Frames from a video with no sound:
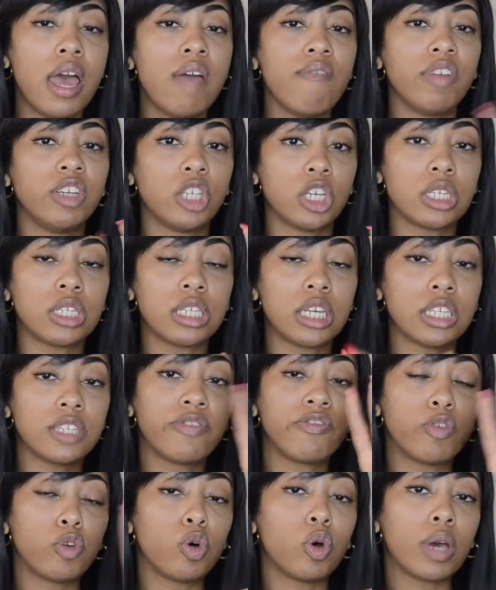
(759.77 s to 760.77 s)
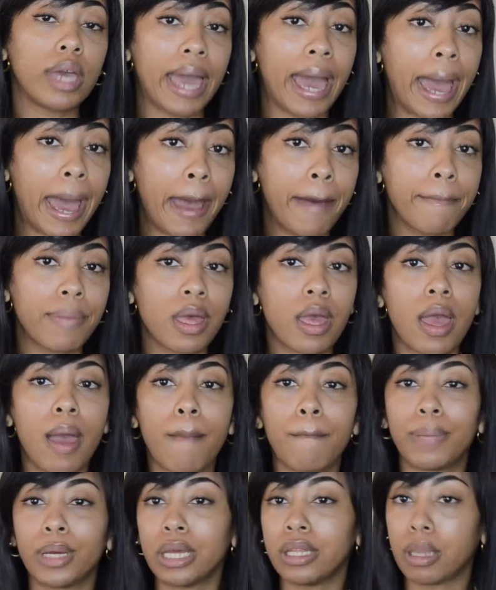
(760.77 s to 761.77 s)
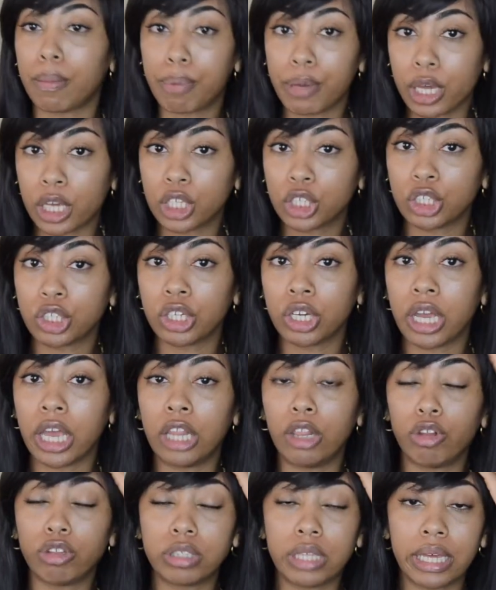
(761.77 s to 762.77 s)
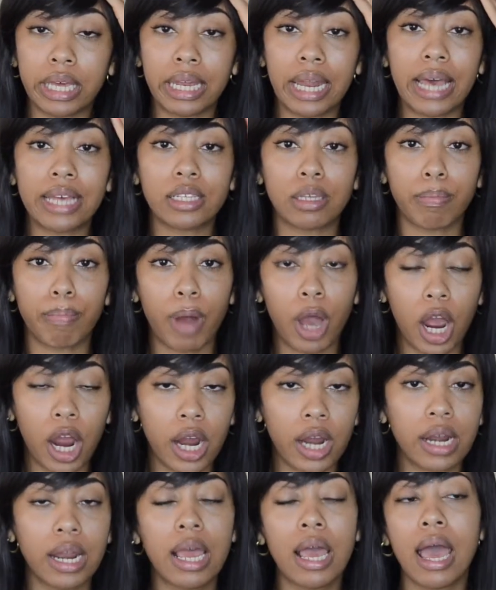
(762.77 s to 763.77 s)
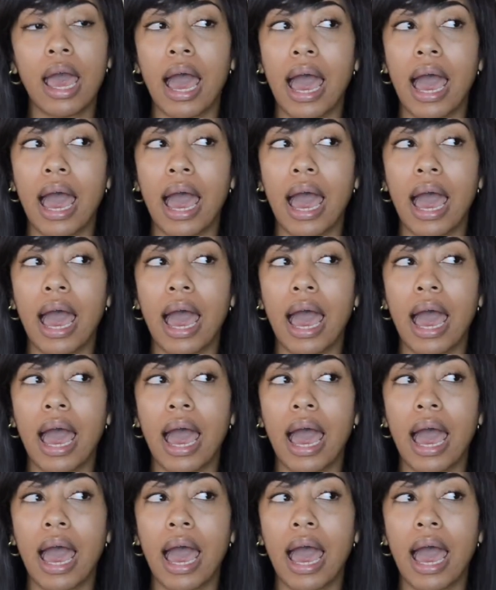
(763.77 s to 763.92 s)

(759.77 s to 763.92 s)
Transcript: If it just says full cap, but in the picture it looks like it has a part,